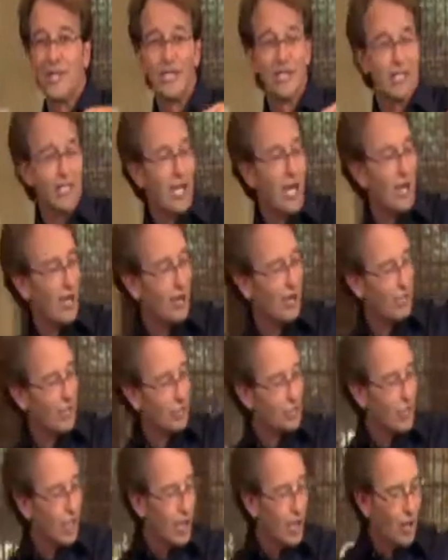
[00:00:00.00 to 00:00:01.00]
the star of the
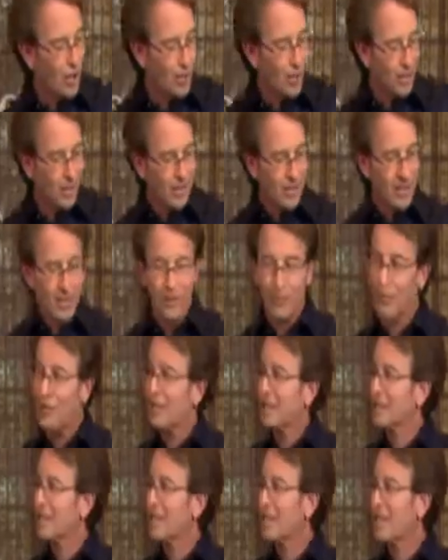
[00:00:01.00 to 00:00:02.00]
show.
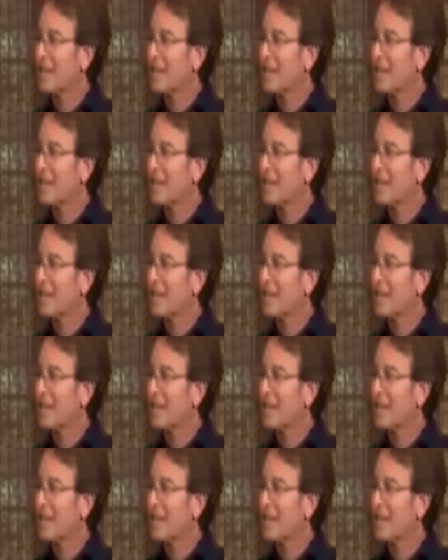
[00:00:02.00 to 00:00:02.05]
What is